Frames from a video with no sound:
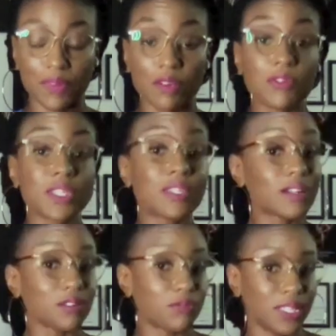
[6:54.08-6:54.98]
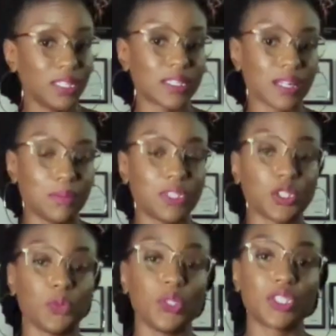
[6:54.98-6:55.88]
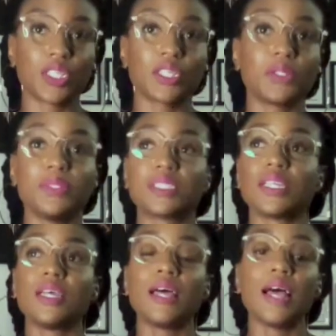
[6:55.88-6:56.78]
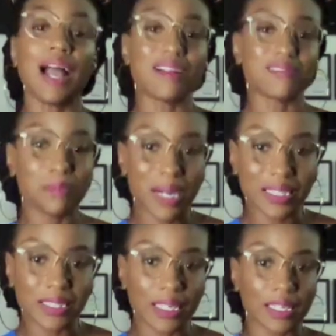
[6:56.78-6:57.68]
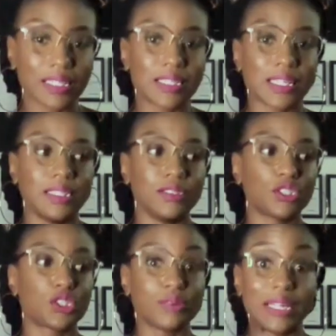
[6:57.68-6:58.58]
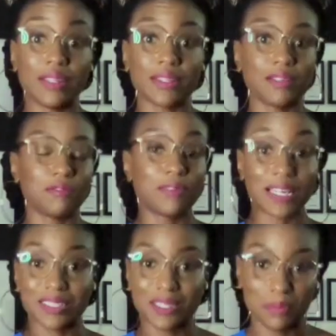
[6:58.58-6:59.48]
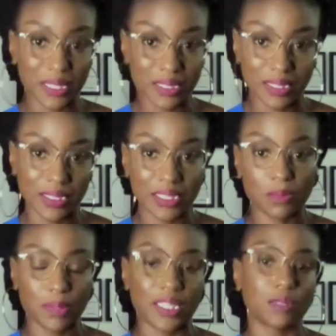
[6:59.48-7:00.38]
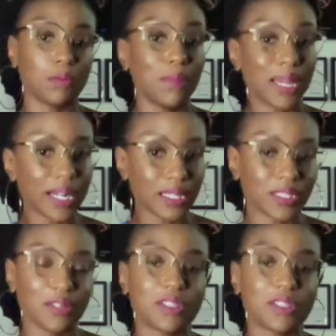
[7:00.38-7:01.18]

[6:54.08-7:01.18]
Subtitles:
physical fitness competition, which includes acrobatics and strength and flexibility displays. But my category